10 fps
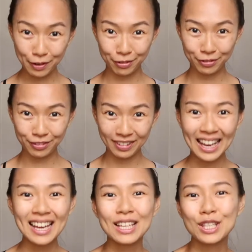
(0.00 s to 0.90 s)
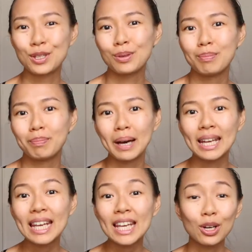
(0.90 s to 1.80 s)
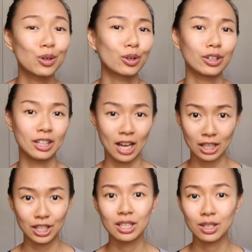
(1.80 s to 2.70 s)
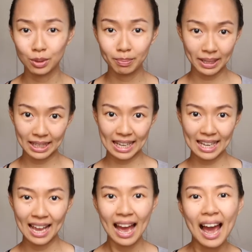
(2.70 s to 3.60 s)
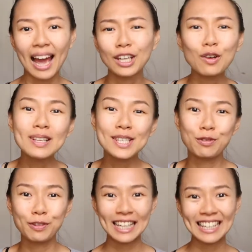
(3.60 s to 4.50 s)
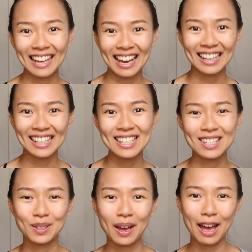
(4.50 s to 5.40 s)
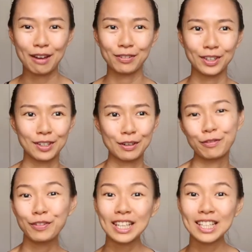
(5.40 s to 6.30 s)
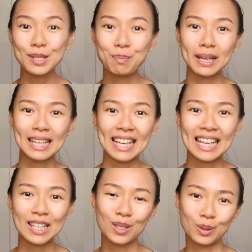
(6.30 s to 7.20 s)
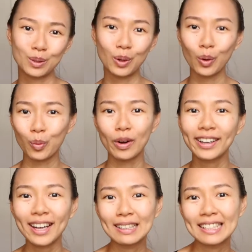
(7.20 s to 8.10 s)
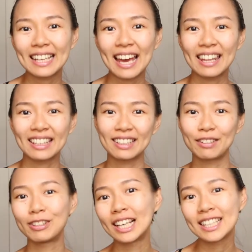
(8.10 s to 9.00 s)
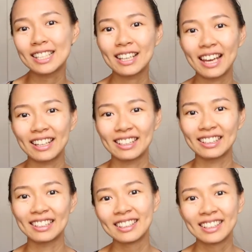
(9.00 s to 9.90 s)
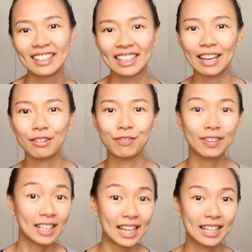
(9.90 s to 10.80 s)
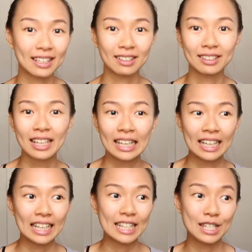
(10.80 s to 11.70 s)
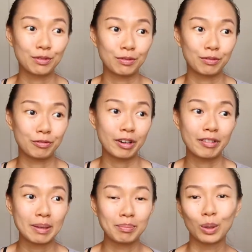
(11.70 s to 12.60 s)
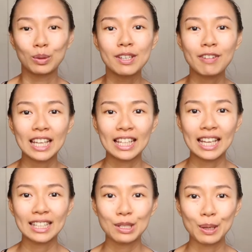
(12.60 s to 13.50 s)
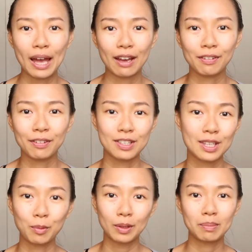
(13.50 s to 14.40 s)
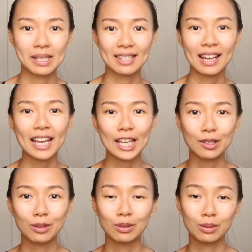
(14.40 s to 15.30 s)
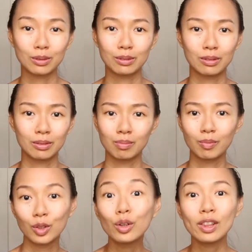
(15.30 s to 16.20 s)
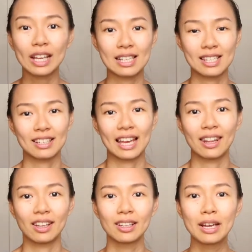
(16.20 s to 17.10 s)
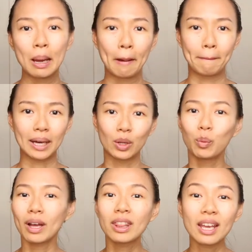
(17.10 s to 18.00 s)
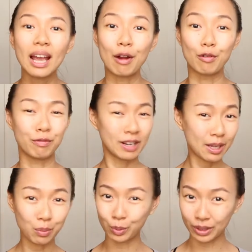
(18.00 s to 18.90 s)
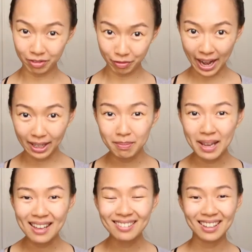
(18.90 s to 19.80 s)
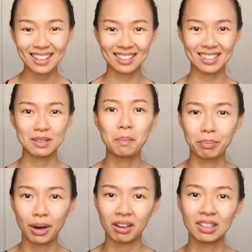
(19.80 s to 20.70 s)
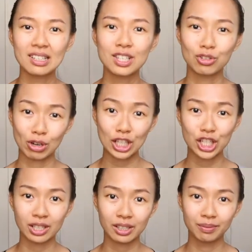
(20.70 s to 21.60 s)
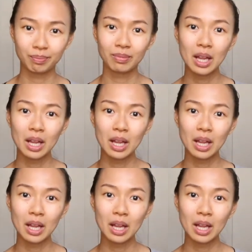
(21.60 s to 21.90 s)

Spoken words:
5th, to buddy or not to buddy. I know it's really nice to have a fitness buddy to go work out together, run together, get fit, and it's very motivating to have someone beside you to do things together. But one thing I really wouldn't recommend is partner stretching,